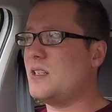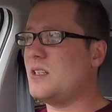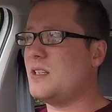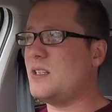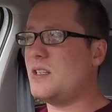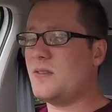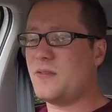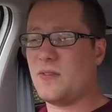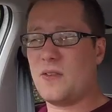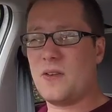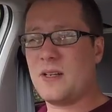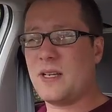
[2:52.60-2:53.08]

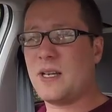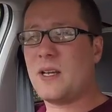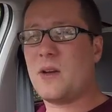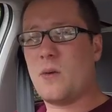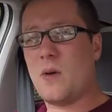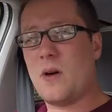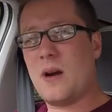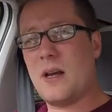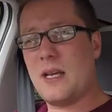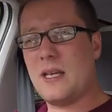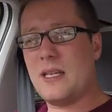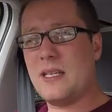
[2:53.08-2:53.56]
You find it
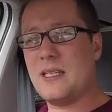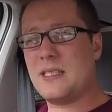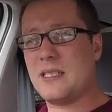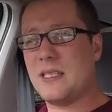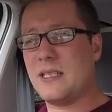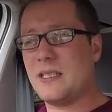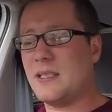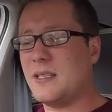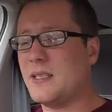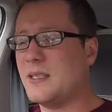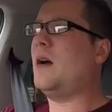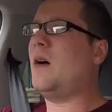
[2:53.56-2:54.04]
quite
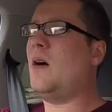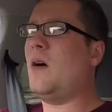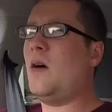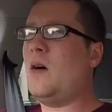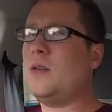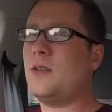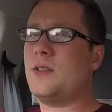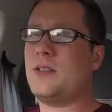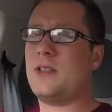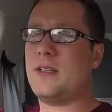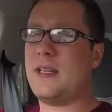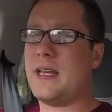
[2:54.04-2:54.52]
easy.
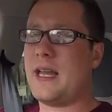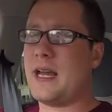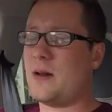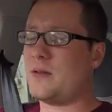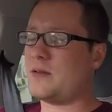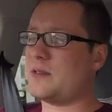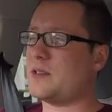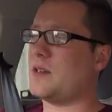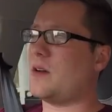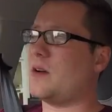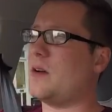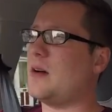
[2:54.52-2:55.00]
Onto the
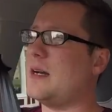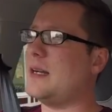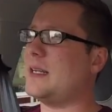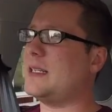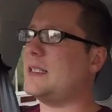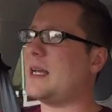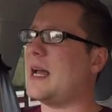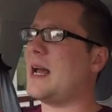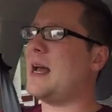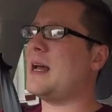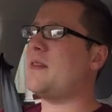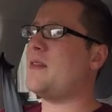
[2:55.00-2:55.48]

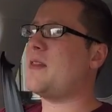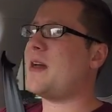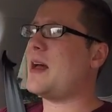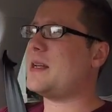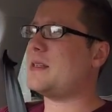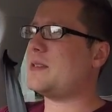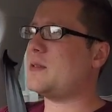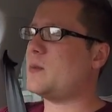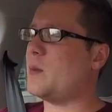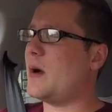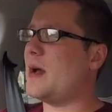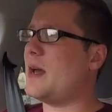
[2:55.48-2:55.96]
outside, and
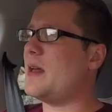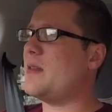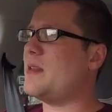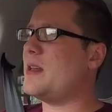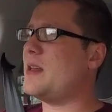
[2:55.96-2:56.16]
that's where